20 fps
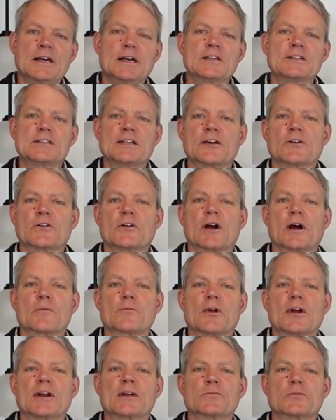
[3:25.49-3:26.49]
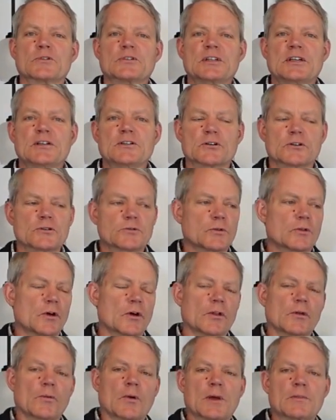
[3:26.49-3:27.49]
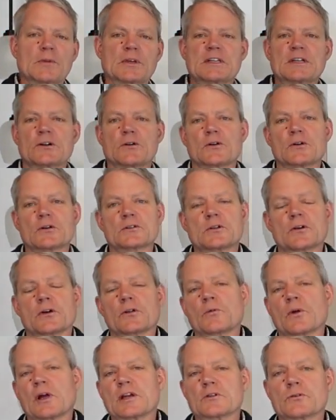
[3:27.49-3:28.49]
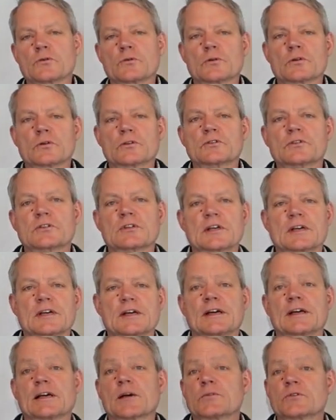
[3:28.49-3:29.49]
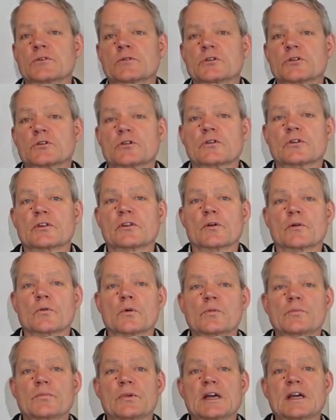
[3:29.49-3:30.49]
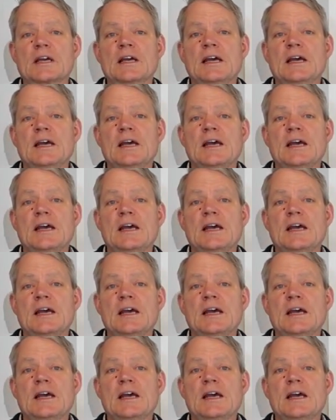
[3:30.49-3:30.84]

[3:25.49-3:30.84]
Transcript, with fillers: standard operating procedures with all the right materials, all the right tools, uh, helps to ensure that there won't be